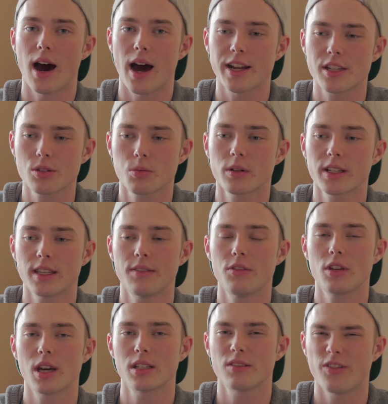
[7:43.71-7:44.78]
I just want to give you
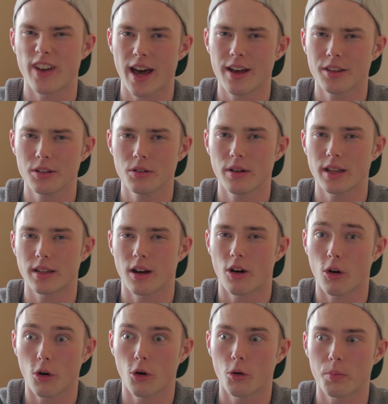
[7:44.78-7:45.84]
guys value, and I
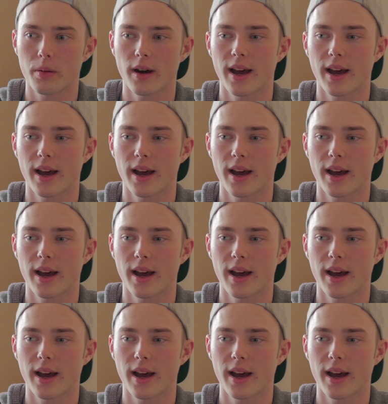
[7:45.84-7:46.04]
hope